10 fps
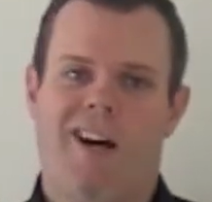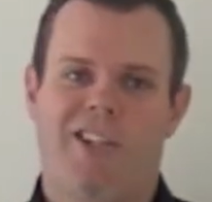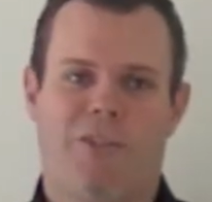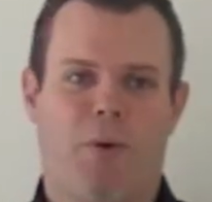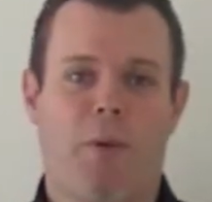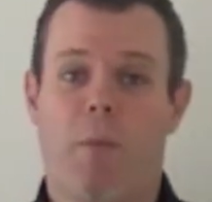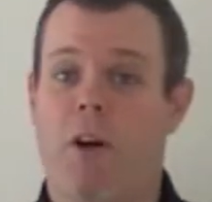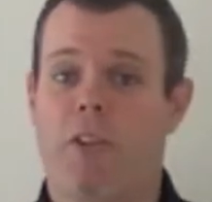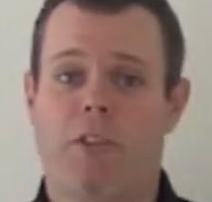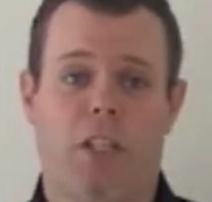She's probably the
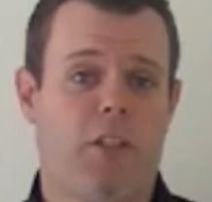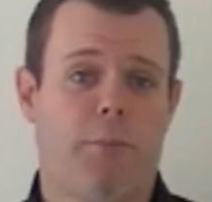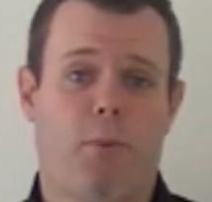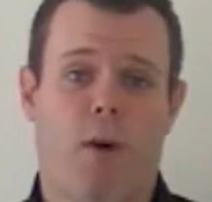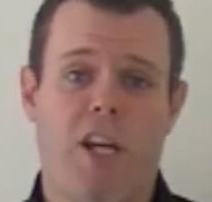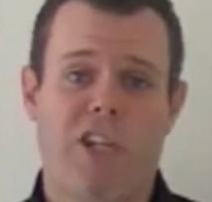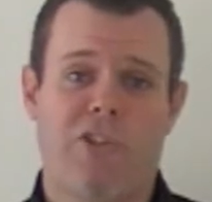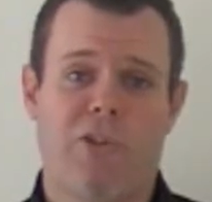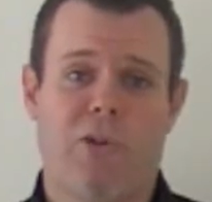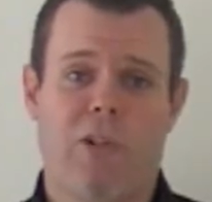most
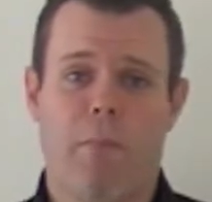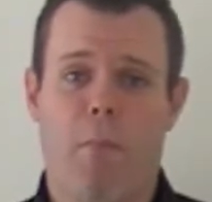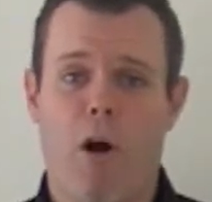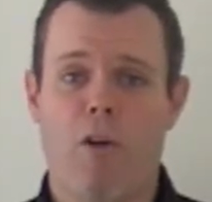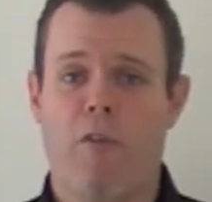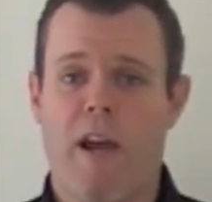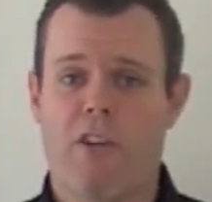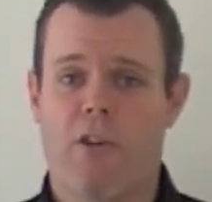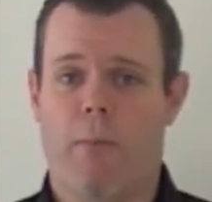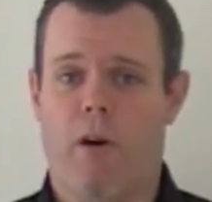inspirational and
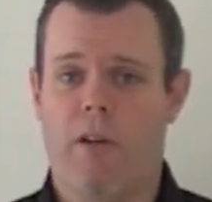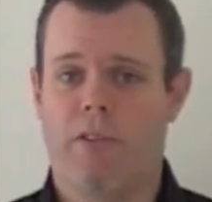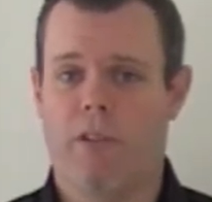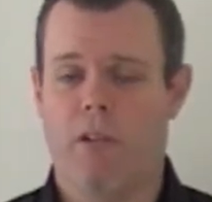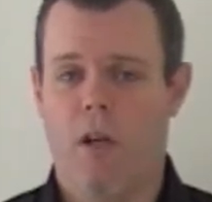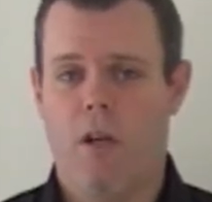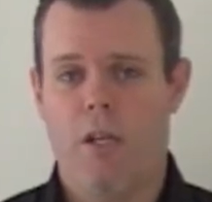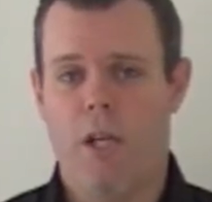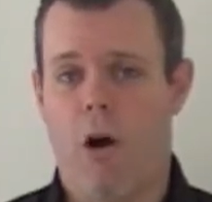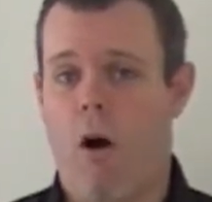motivational person
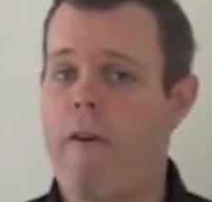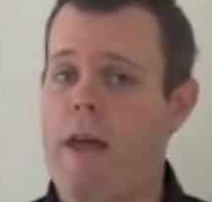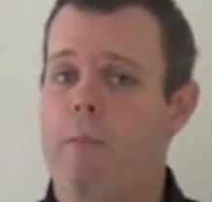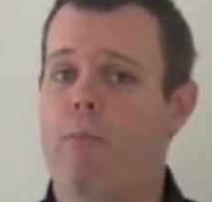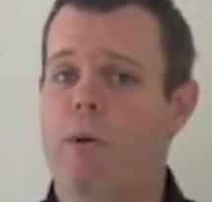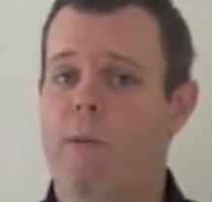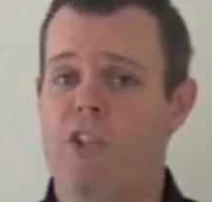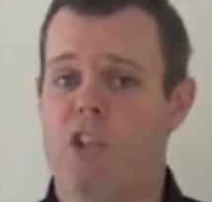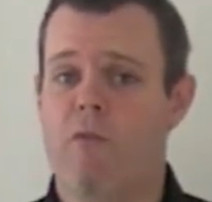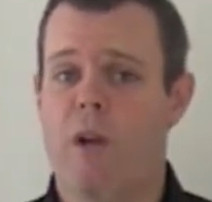I've had the
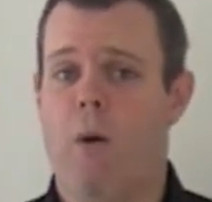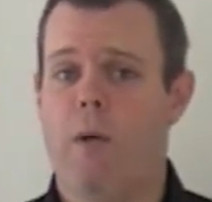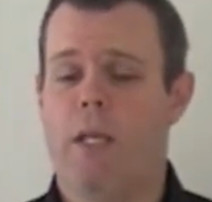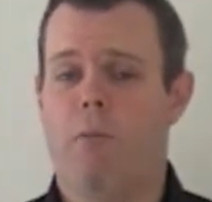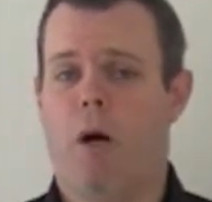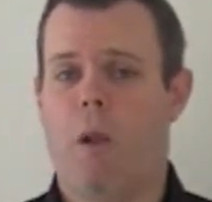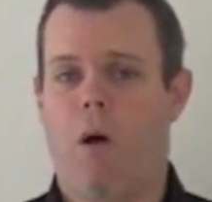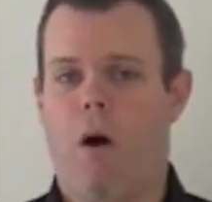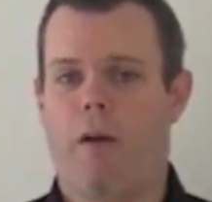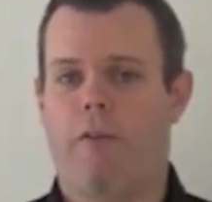privilege of knowing in my
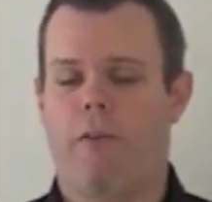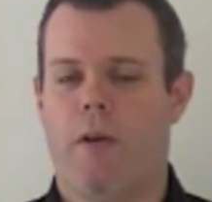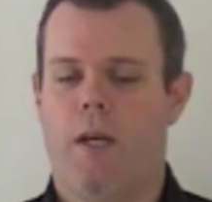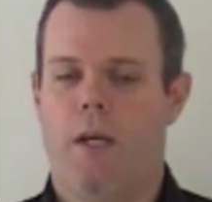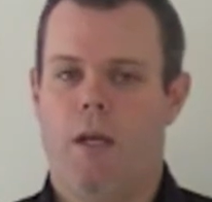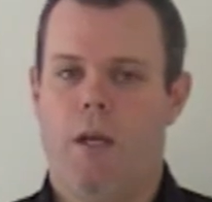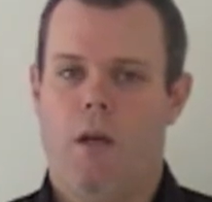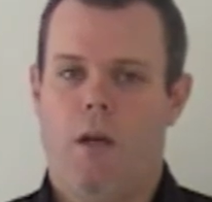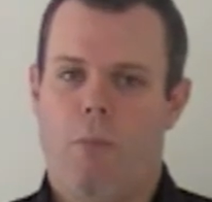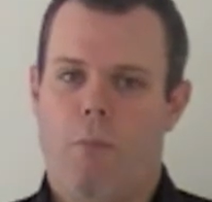life.
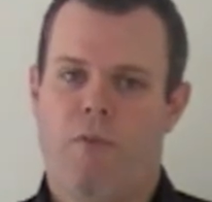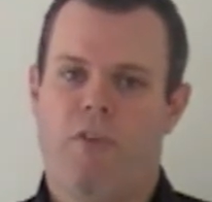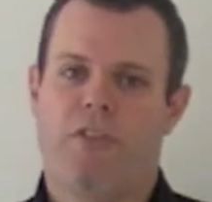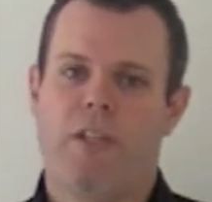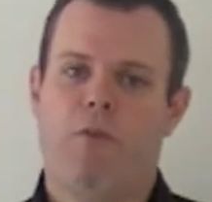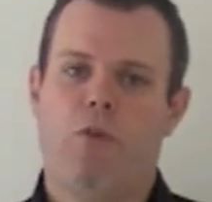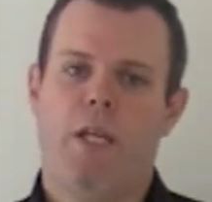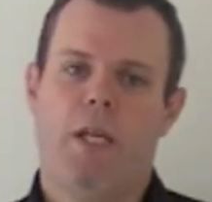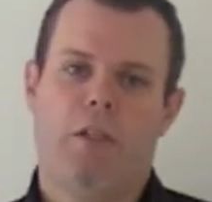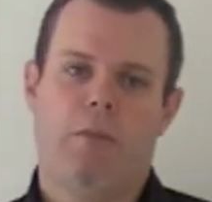But for several
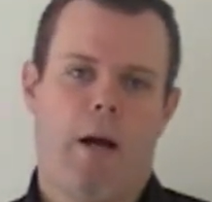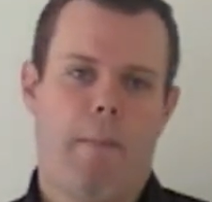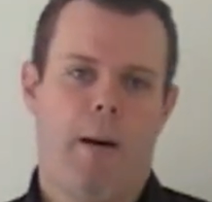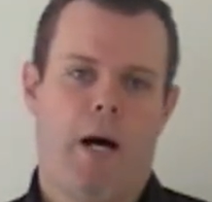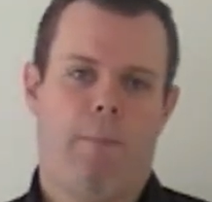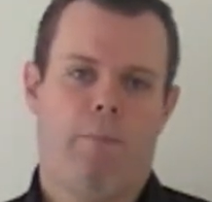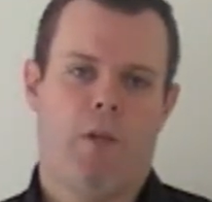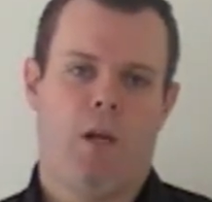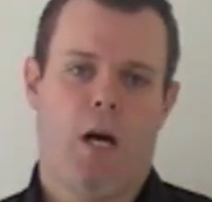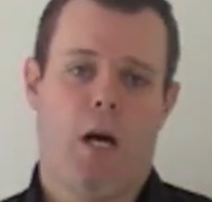years, my
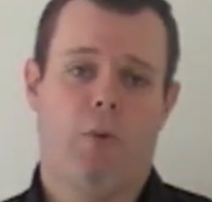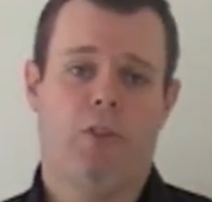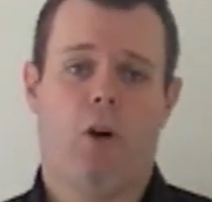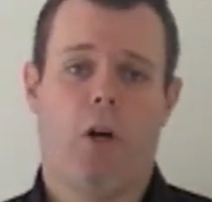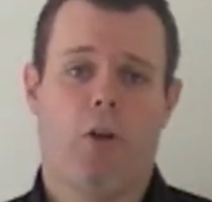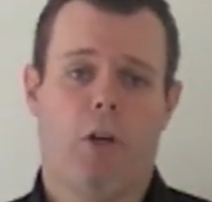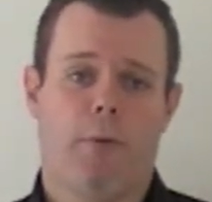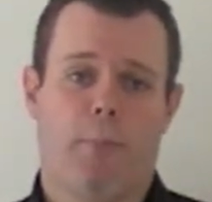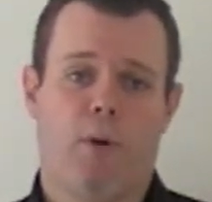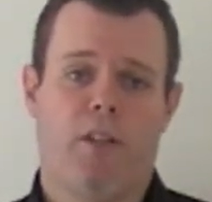mum was diagnosed
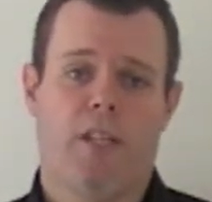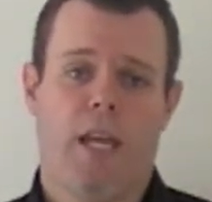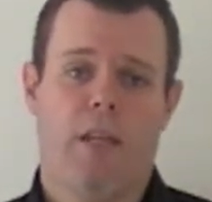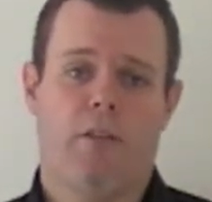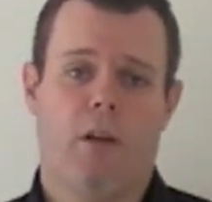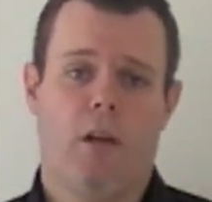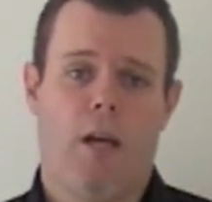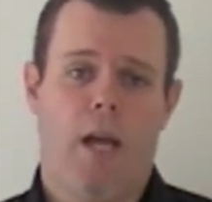with breast cancer